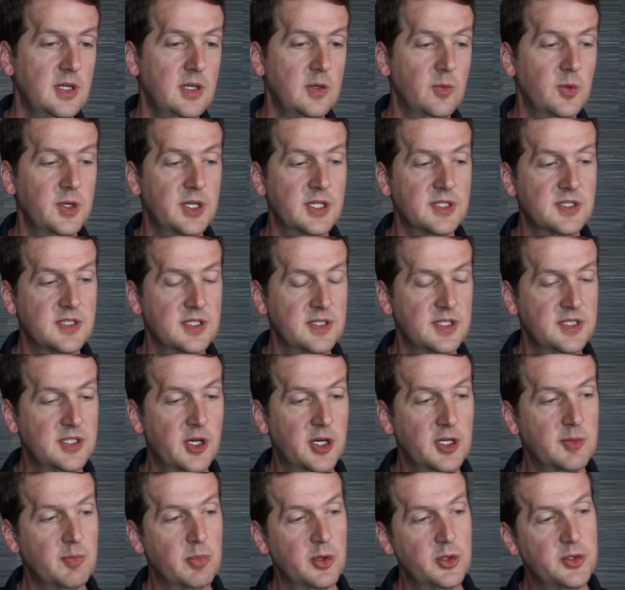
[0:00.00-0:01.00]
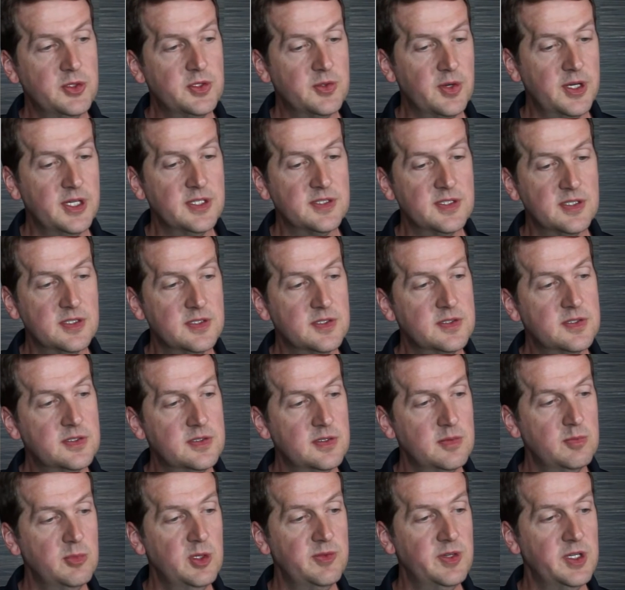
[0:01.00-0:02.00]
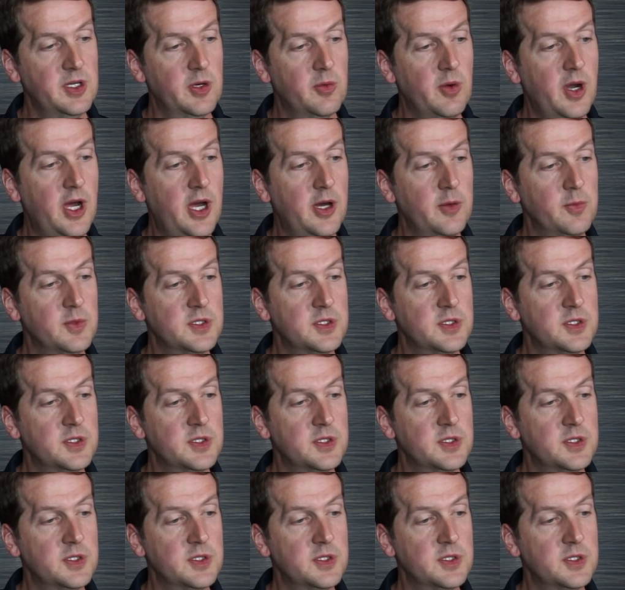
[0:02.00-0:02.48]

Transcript: we can see the dark blue traces moving around